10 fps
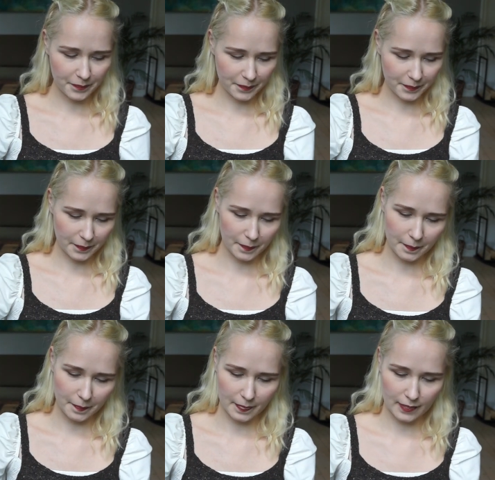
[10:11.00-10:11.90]

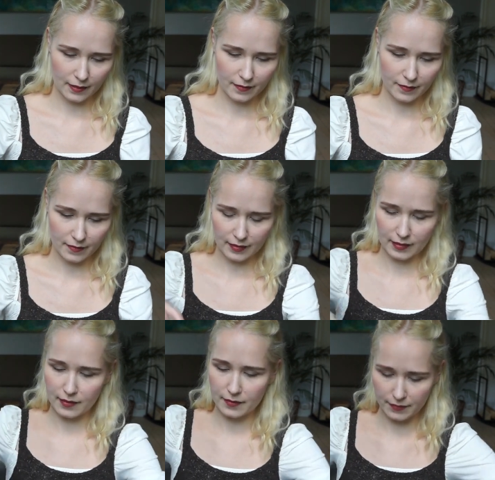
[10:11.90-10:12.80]

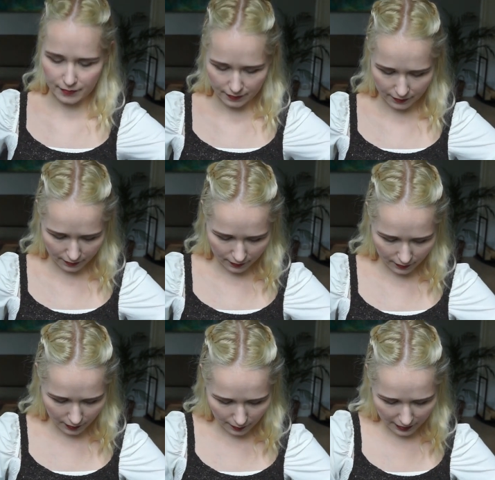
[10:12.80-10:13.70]

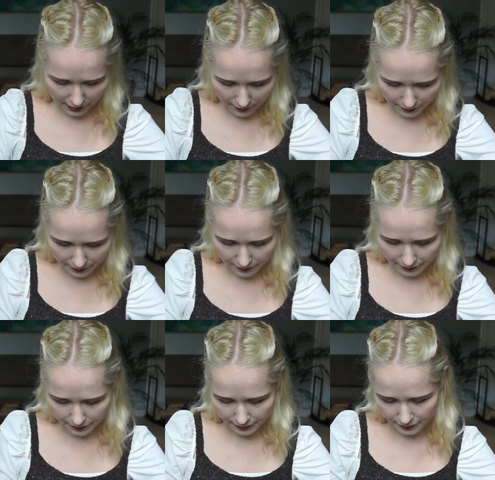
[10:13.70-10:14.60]

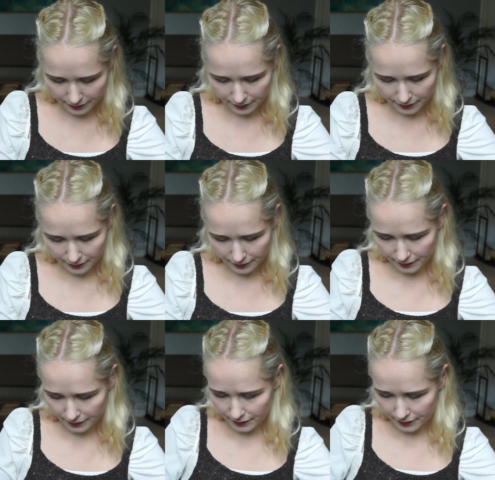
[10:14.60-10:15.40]
No one is speaking in this clip.